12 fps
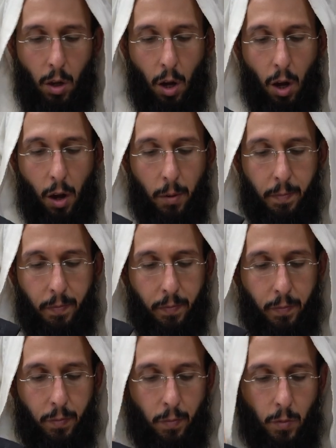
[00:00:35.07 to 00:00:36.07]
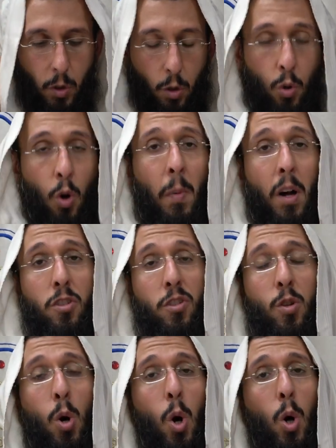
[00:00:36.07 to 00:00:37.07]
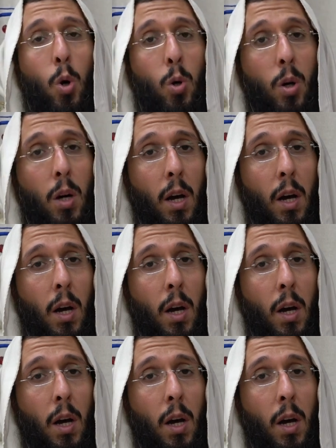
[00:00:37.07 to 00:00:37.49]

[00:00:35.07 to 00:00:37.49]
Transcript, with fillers: Uh, so much so